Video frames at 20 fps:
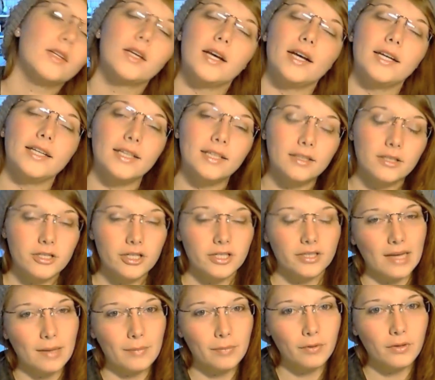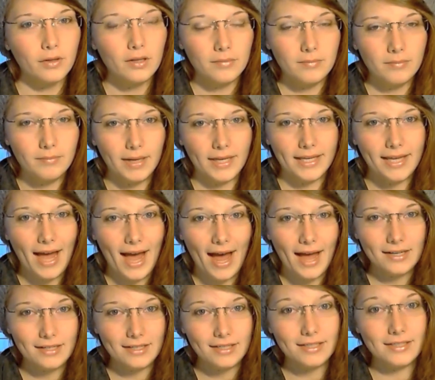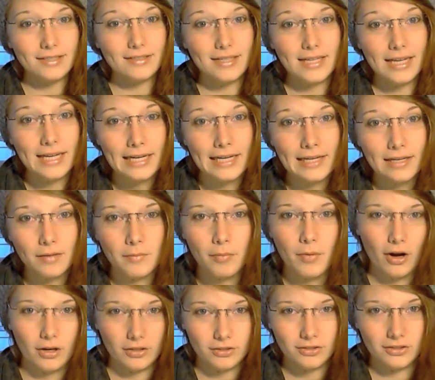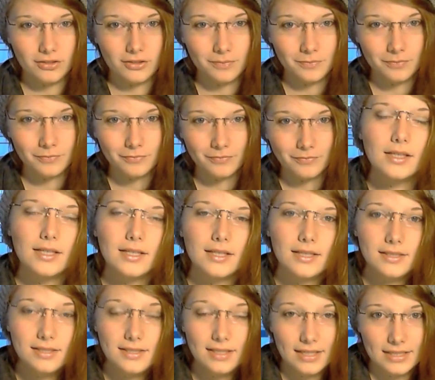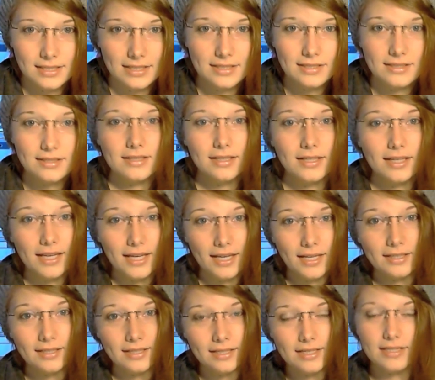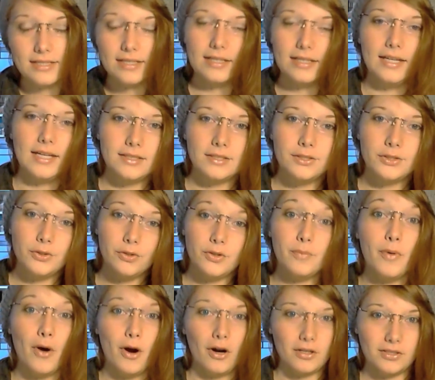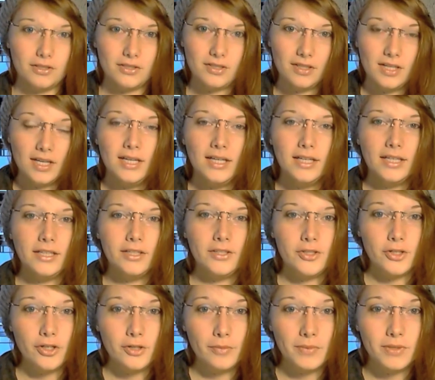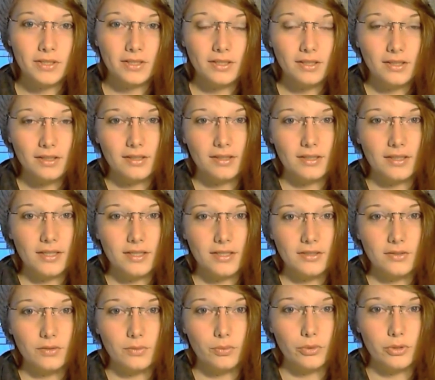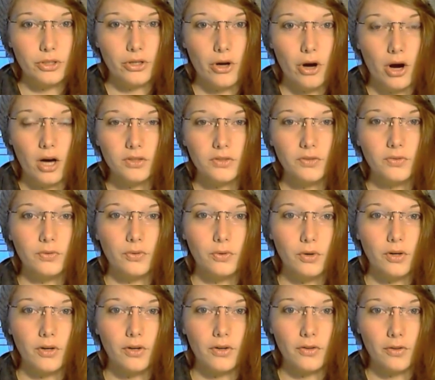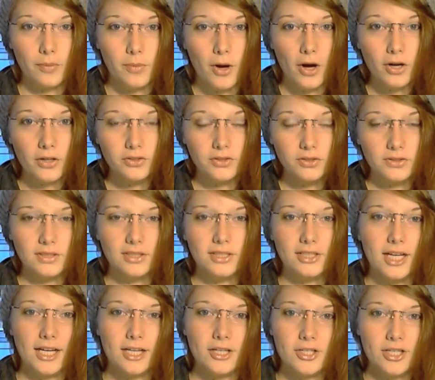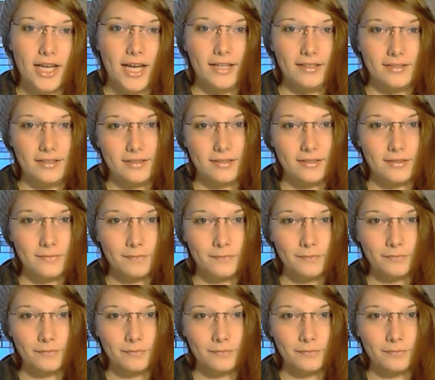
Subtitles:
An English example, my cat is in a box. In this sentence, in is connected to the box. In German, this would cause for the box to change cases.